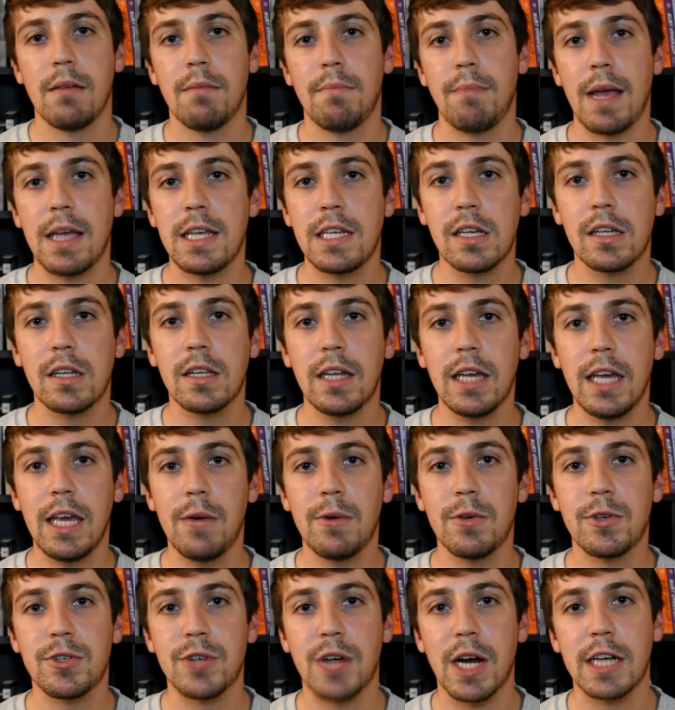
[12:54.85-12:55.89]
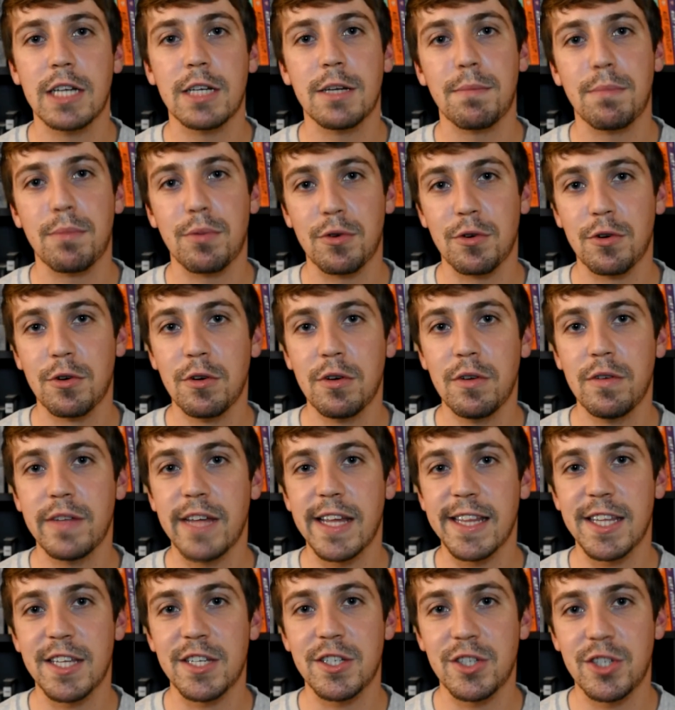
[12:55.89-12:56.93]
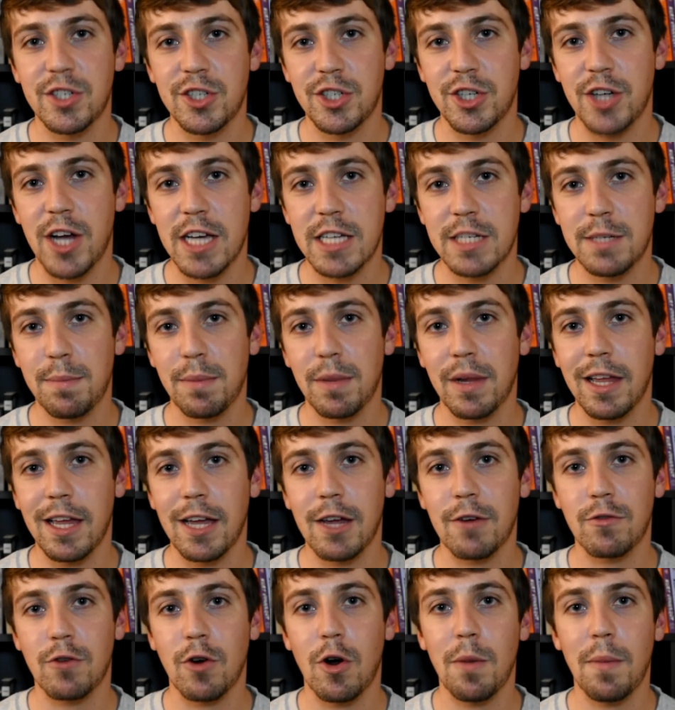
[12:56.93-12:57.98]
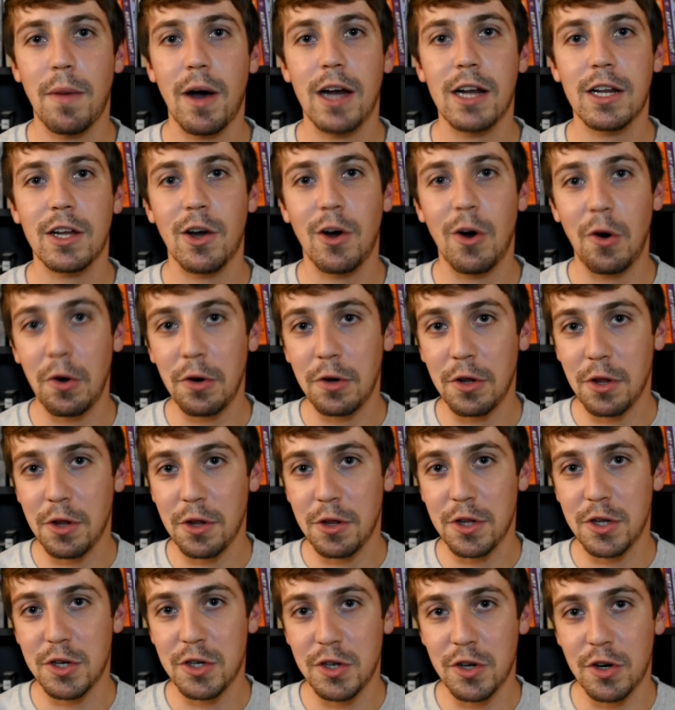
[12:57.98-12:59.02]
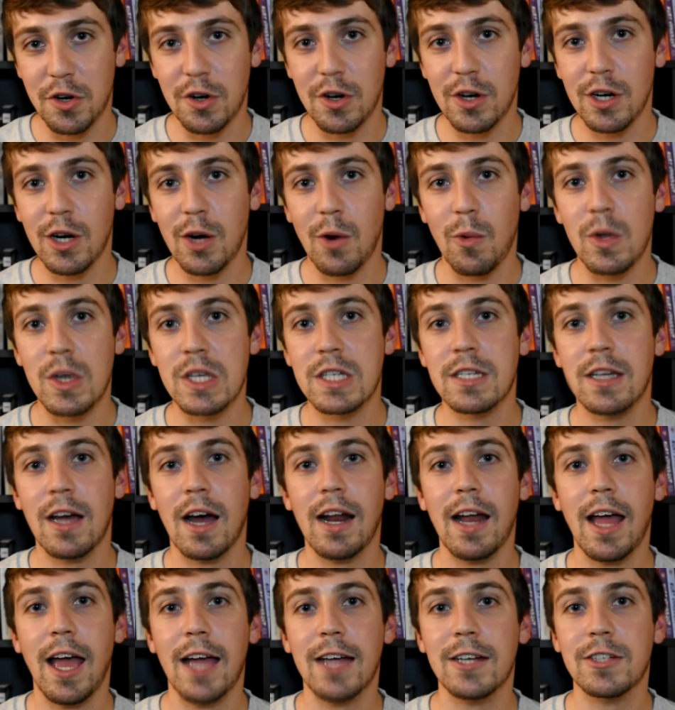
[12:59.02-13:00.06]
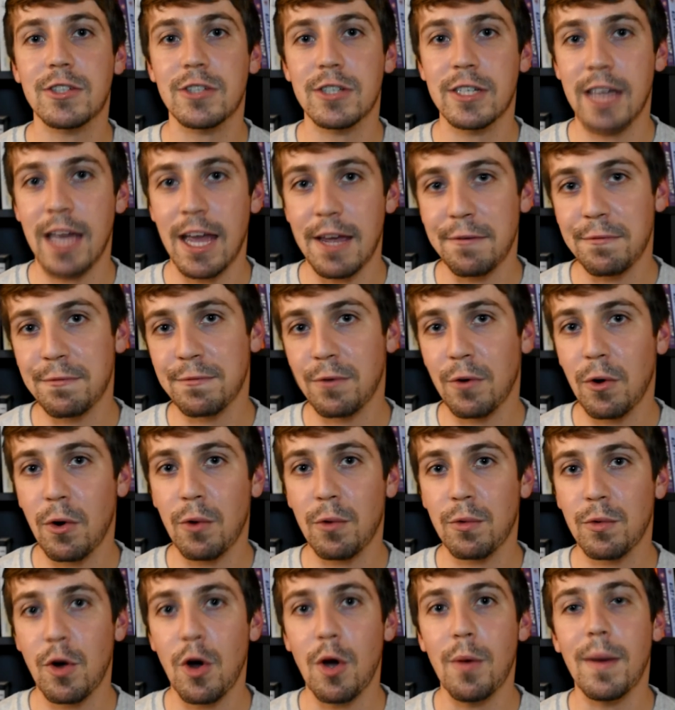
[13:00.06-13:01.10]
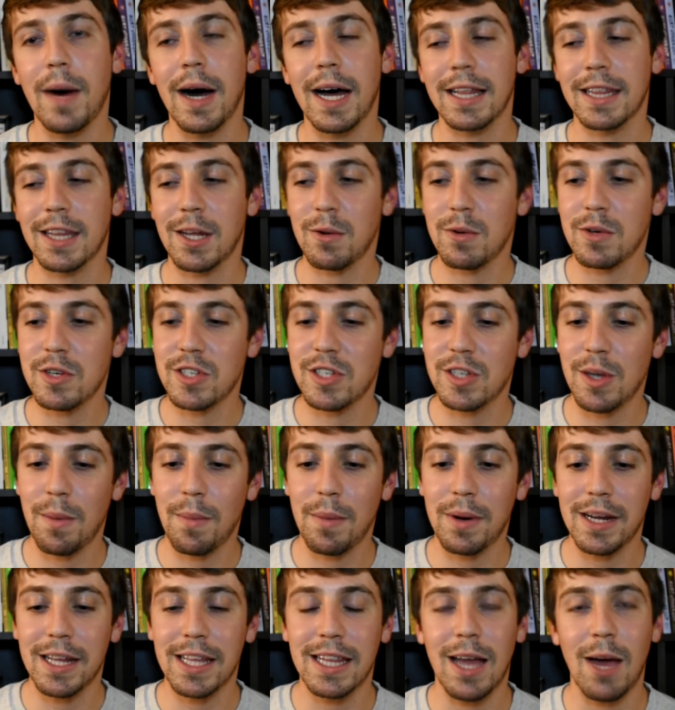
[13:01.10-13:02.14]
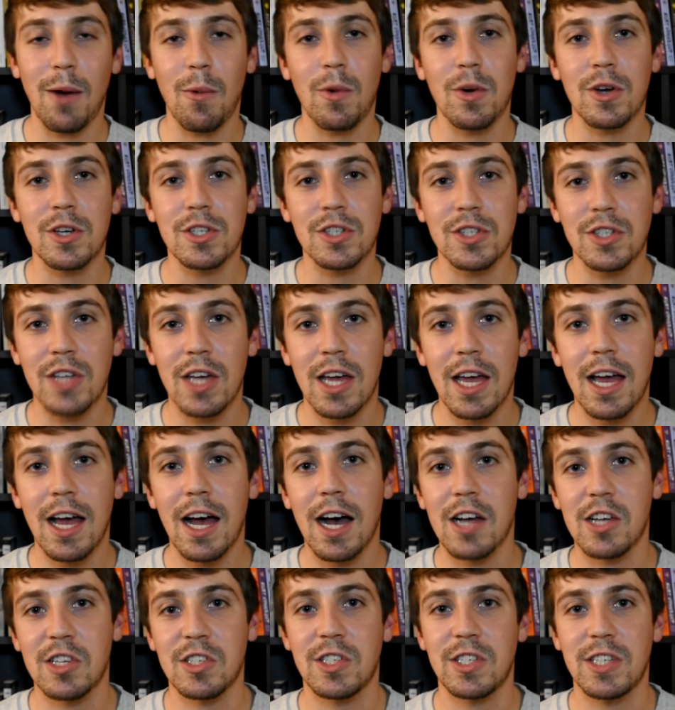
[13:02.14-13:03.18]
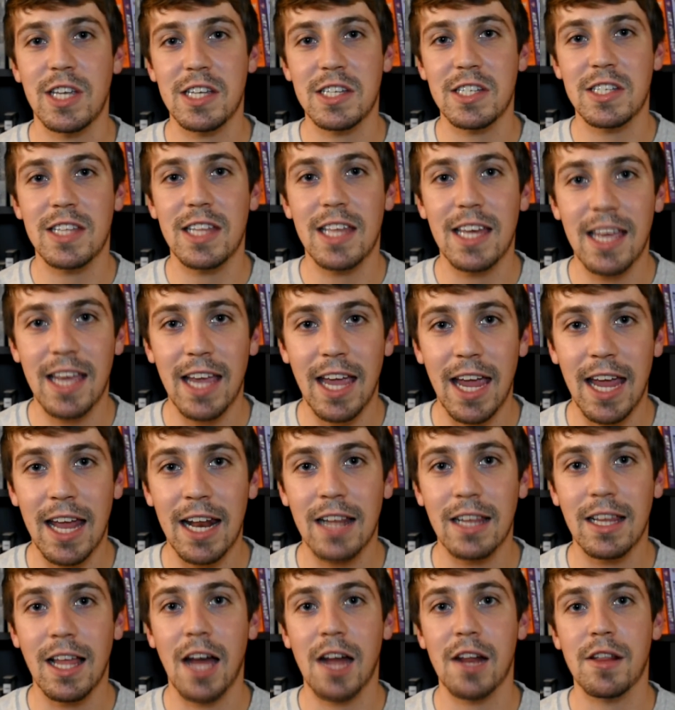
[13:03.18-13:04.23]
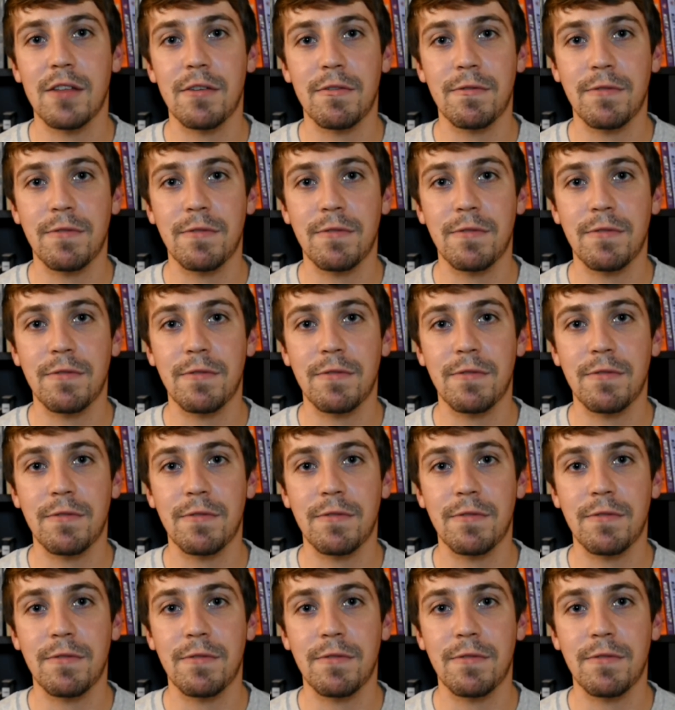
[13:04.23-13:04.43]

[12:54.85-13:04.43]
Basically, he was trying to prove that this chess-playing robot called the Turk was not actually a full robot. There was somebody that was assisting in a lot of the